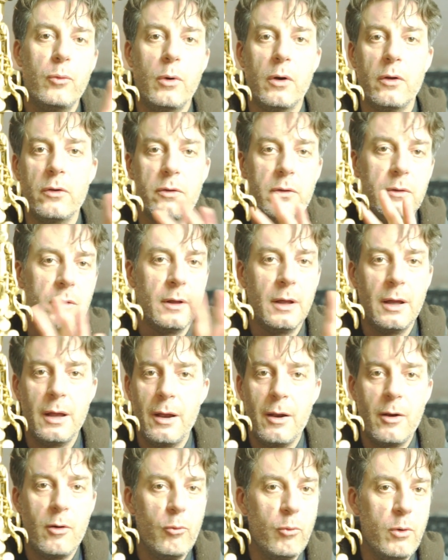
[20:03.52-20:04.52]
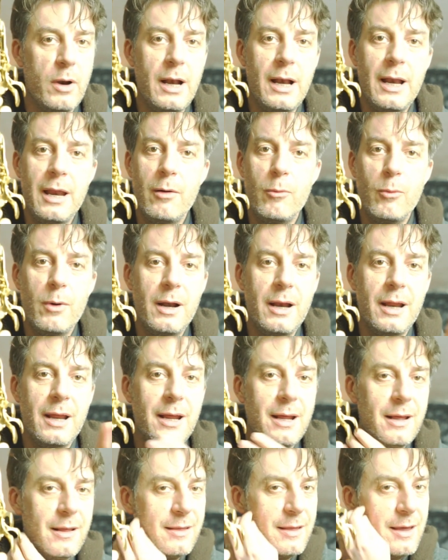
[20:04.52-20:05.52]
was really
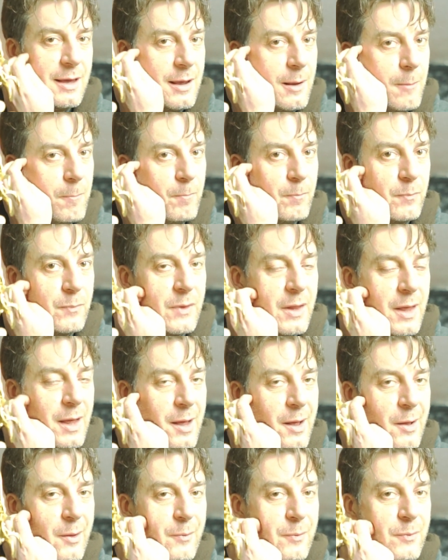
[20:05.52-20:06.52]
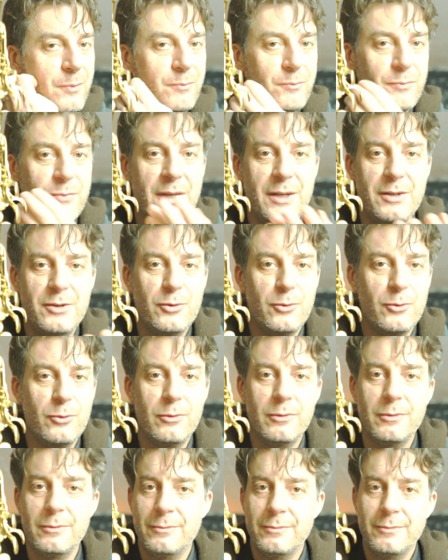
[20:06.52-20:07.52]
easy.
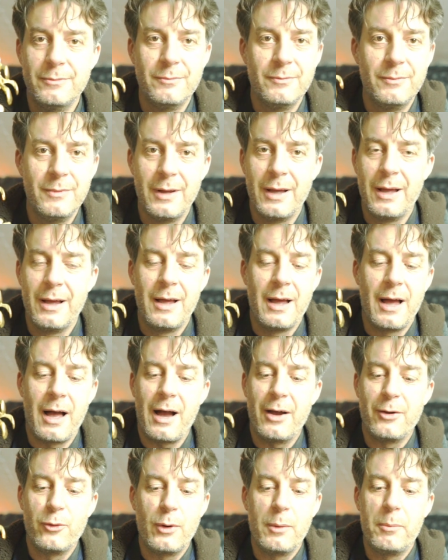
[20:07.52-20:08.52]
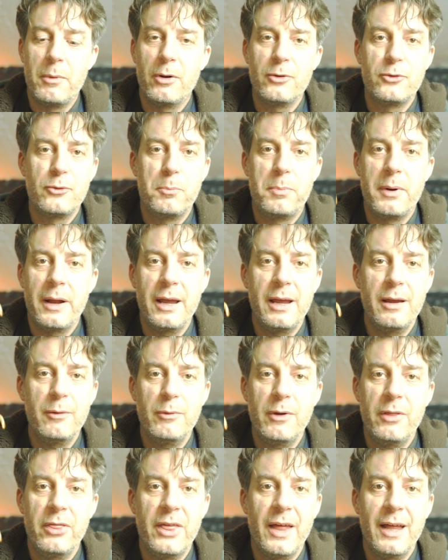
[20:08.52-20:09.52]
Are you able to play
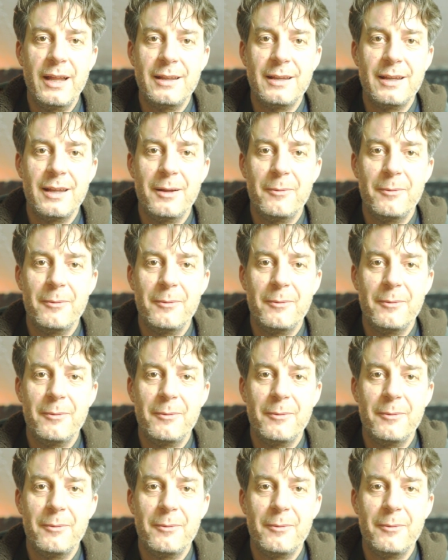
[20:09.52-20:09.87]
with that?